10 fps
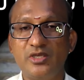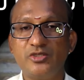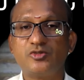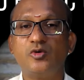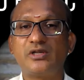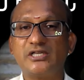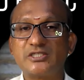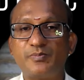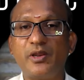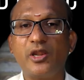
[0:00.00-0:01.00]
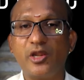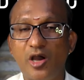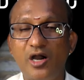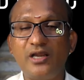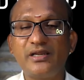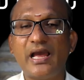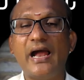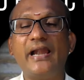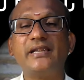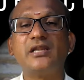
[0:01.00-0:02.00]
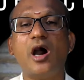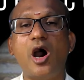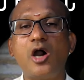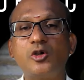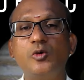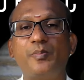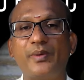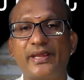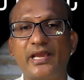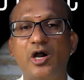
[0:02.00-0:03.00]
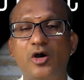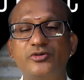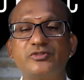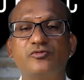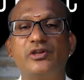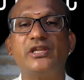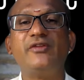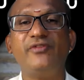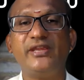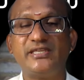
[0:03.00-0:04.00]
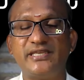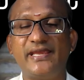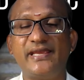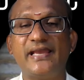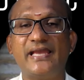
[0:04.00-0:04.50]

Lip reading: So Kaspar Lord and occupying house only we take